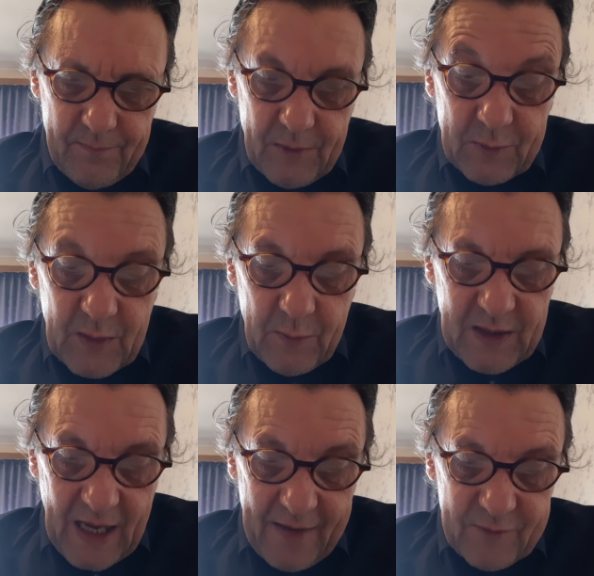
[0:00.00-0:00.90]
but
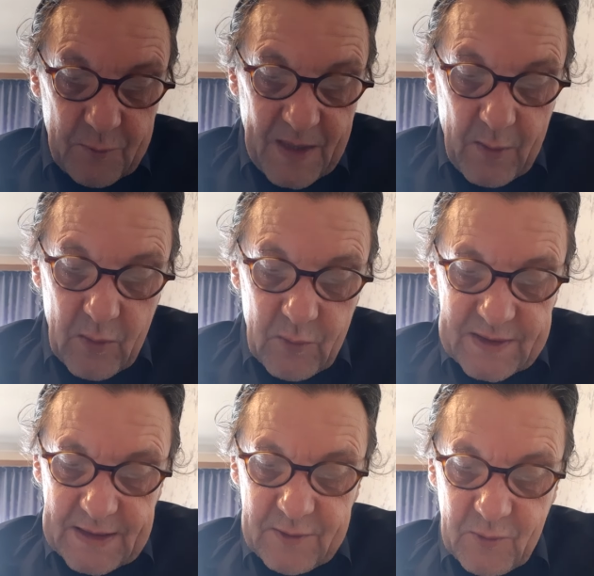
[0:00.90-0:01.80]
we have the power
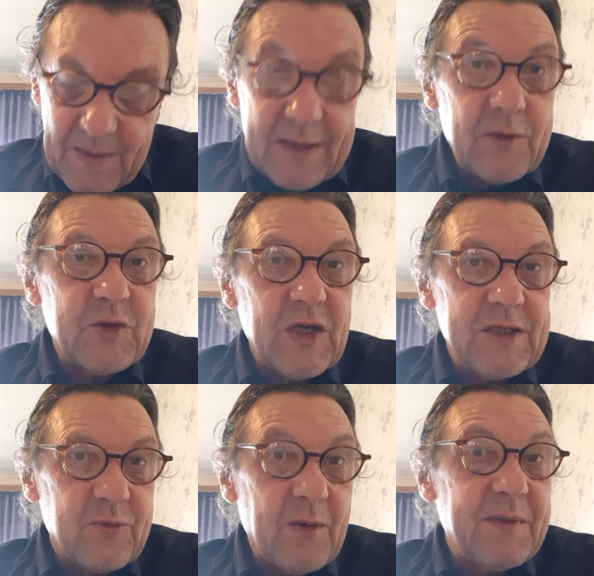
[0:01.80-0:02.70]
within to make the
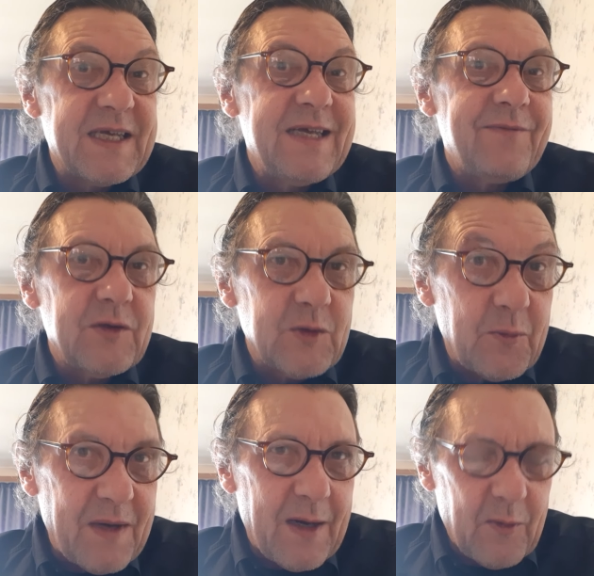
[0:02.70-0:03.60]
change. We'll be given the
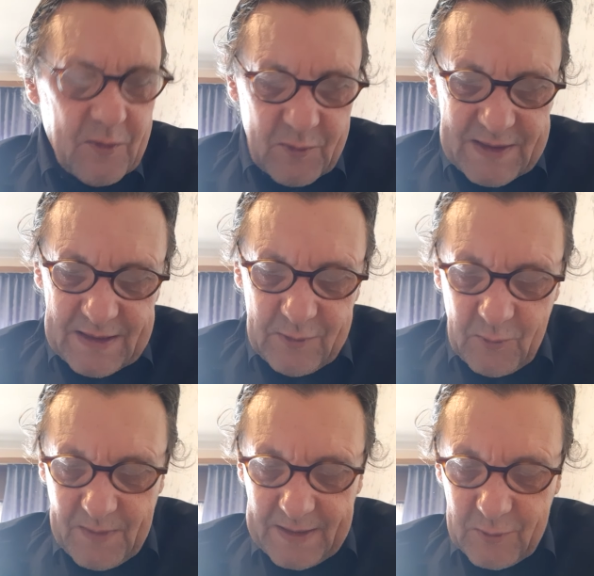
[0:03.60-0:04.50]
power within to
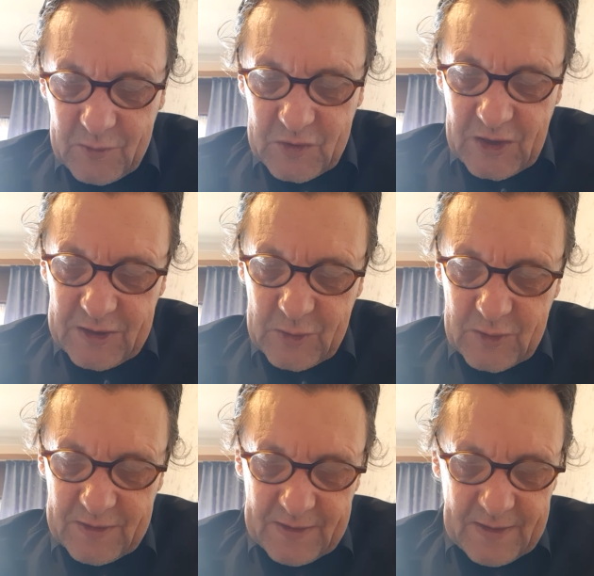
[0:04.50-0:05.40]
make the change,
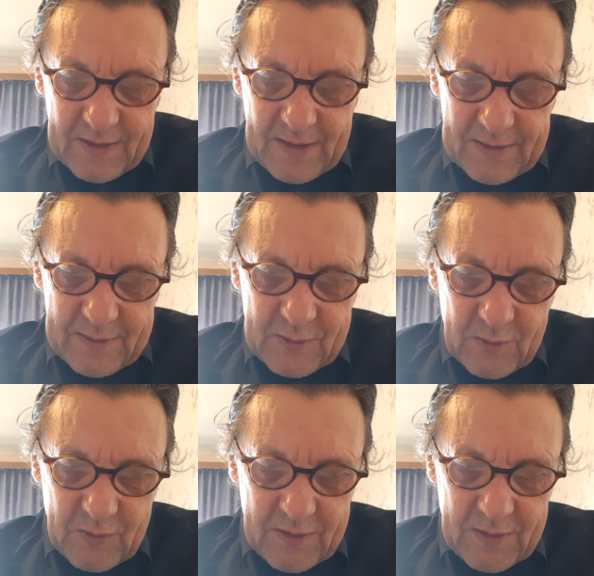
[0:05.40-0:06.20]
and so.